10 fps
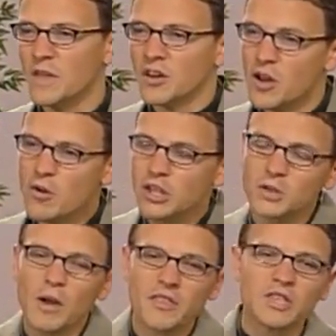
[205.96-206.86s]
Notice
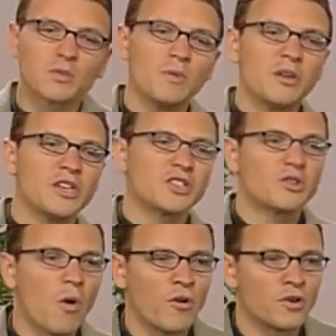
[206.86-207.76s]
what this woman is
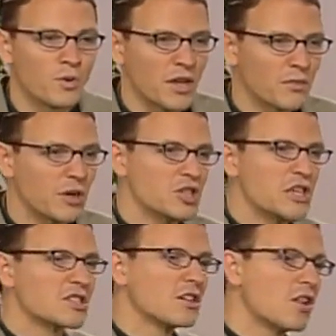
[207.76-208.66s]
adorned with, what she
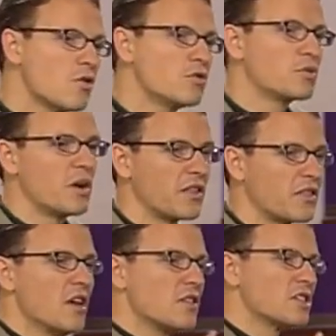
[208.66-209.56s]
is clothed
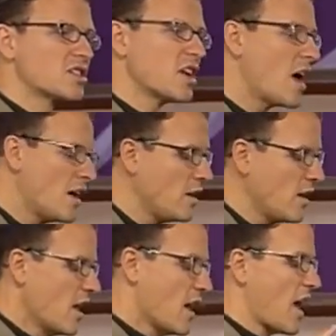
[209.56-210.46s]
with the
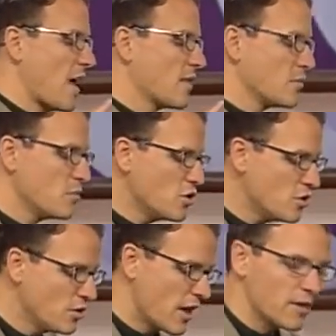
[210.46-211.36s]
sun and the
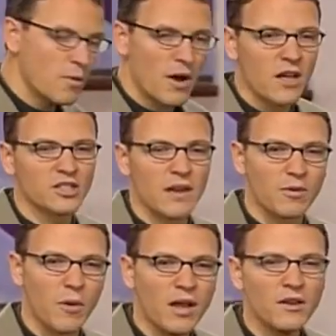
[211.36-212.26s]
moon and the what else,
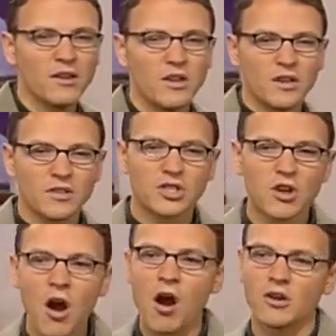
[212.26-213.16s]
everyone? The
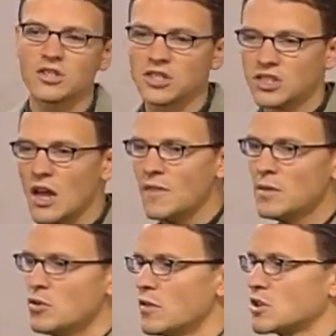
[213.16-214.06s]
stars, the sun, the
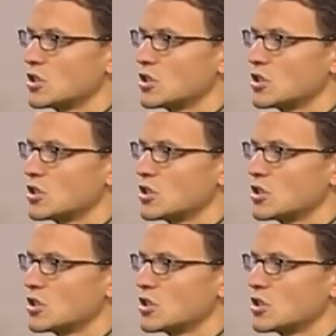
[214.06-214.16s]
moon, and the